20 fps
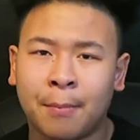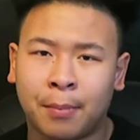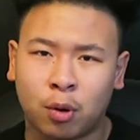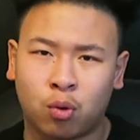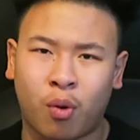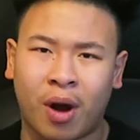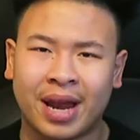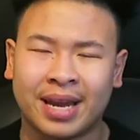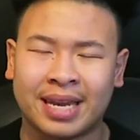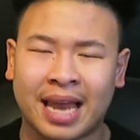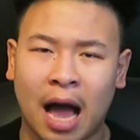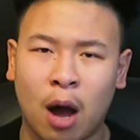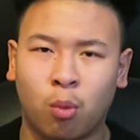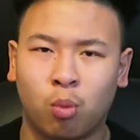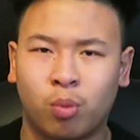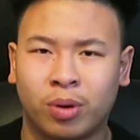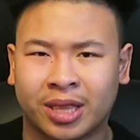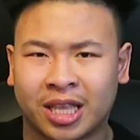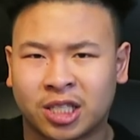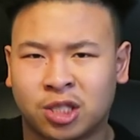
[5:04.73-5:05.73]
But right
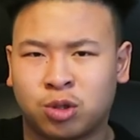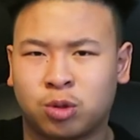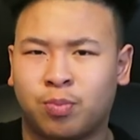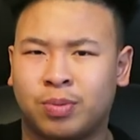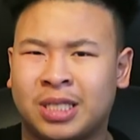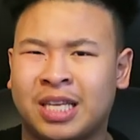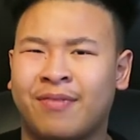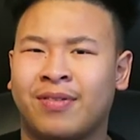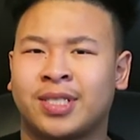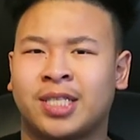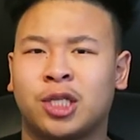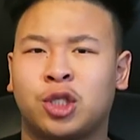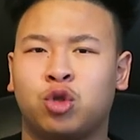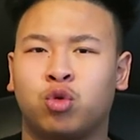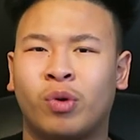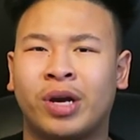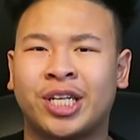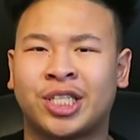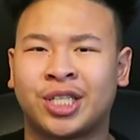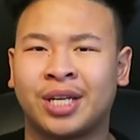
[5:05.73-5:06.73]
now, with this specific
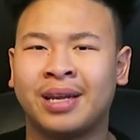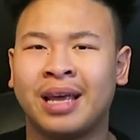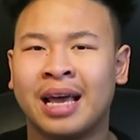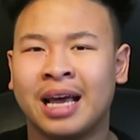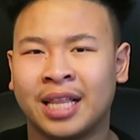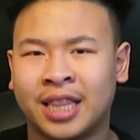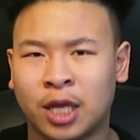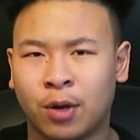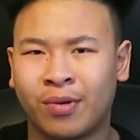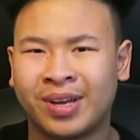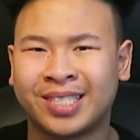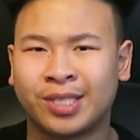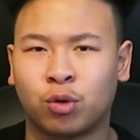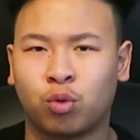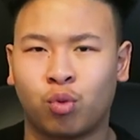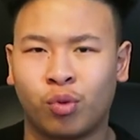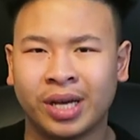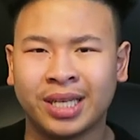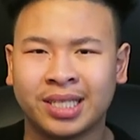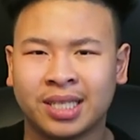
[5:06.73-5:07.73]
situation, there is a
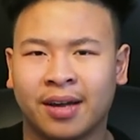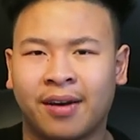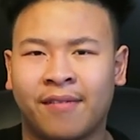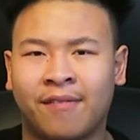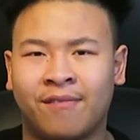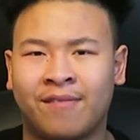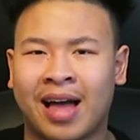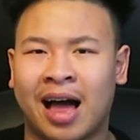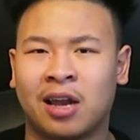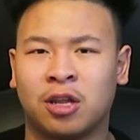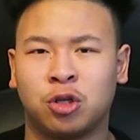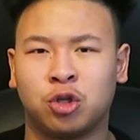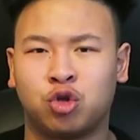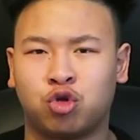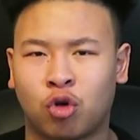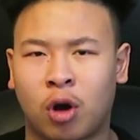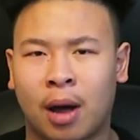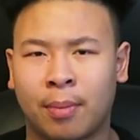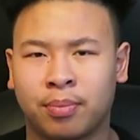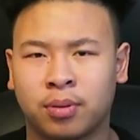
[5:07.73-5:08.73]
risk of value
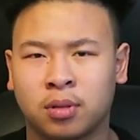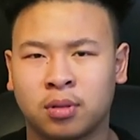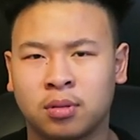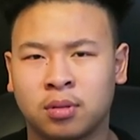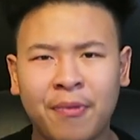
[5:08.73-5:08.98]
drop.